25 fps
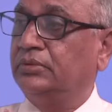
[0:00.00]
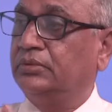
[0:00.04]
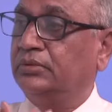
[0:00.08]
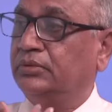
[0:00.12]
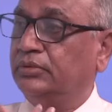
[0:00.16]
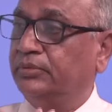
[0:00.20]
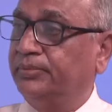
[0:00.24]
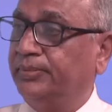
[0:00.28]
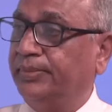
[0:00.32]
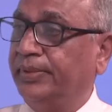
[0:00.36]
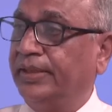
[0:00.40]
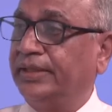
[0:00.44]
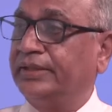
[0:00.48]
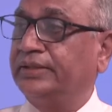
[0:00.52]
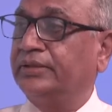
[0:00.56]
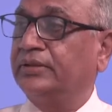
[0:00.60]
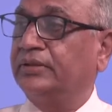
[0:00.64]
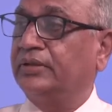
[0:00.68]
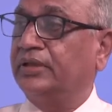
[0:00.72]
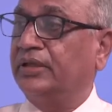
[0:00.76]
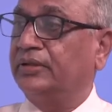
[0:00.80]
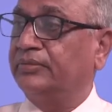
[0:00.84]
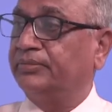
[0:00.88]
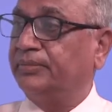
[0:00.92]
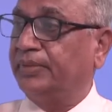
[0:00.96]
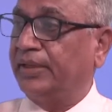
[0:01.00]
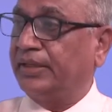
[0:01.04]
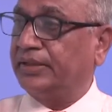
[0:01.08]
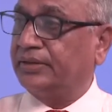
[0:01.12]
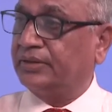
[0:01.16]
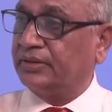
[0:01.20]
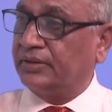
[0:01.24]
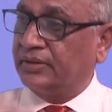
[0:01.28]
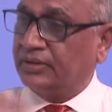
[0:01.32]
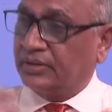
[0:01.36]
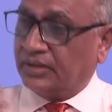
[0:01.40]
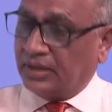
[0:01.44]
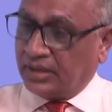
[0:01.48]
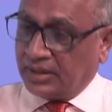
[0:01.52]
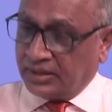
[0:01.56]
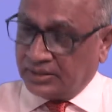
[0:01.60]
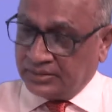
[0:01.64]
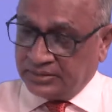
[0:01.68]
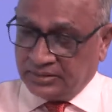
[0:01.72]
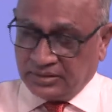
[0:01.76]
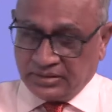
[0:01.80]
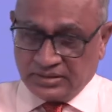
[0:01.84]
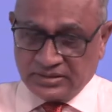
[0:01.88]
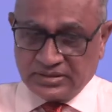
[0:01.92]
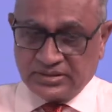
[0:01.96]
do better and better, and
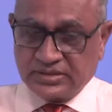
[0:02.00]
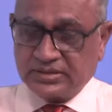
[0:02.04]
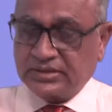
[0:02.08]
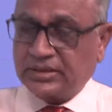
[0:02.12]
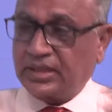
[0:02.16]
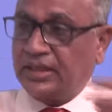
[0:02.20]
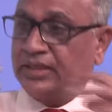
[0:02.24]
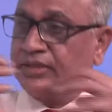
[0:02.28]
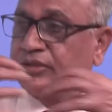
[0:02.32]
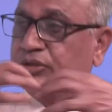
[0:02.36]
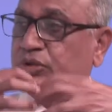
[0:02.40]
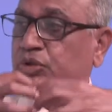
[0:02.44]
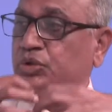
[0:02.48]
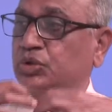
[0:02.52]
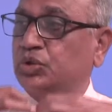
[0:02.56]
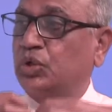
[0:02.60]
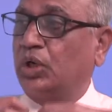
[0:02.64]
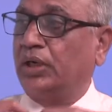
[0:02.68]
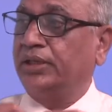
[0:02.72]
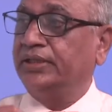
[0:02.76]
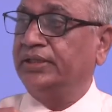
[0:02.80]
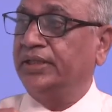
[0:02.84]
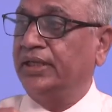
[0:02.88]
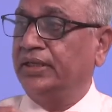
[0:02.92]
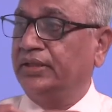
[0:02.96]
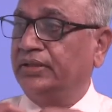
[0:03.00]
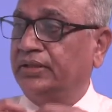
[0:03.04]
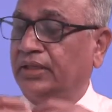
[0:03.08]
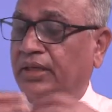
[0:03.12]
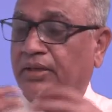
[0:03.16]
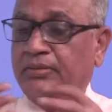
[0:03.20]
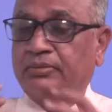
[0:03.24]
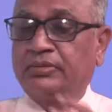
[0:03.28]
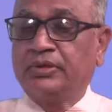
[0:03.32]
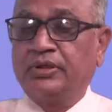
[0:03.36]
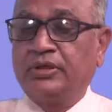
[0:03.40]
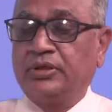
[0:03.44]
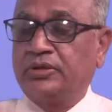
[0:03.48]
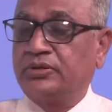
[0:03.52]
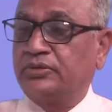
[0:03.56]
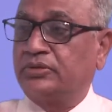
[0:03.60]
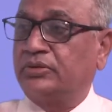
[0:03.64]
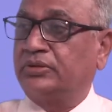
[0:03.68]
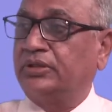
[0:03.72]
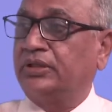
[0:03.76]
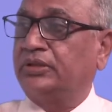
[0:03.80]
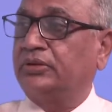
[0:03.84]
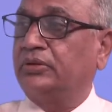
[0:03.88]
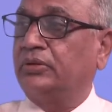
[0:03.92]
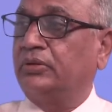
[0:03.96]
others start joining them,
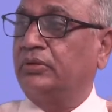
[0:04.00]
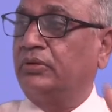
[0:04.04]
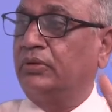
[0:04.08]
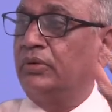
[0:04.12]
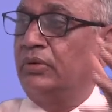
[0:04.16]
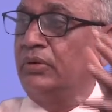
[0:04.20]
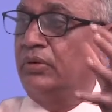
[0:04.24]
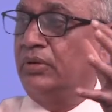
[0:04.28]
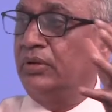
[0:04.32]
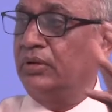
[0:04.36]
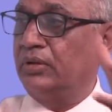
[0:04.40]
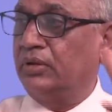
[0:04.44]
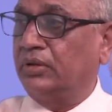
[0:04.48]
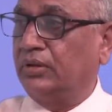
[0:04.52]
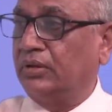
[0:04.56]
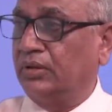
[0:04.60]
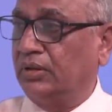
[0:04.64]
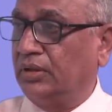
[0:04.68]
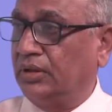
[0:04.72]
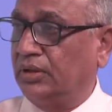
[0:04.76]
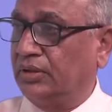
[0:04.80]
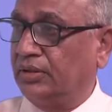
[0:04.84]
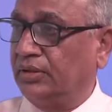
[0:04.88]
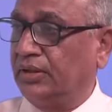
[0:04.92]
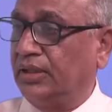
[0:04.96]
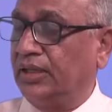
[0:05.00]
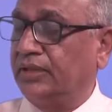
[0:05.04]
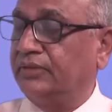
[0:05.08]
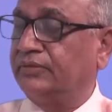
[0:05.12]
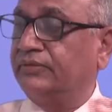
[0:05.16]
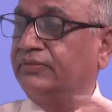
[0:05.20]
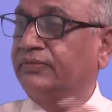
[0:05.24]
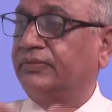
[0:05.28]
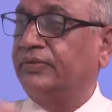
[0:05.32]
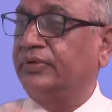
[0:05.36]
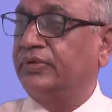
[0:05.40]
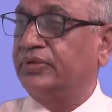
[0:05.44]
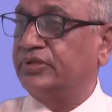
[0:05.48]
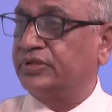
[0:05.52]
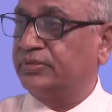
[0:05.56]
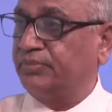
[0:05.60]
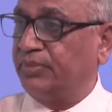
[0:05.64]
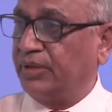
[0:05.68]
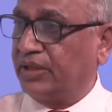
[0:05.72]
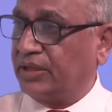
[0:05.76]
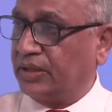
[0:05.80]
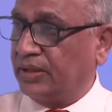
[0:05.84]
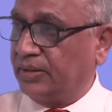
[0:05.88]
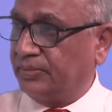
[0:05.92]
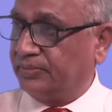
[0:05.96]
so that the whole then force
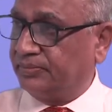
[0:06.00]
becomes.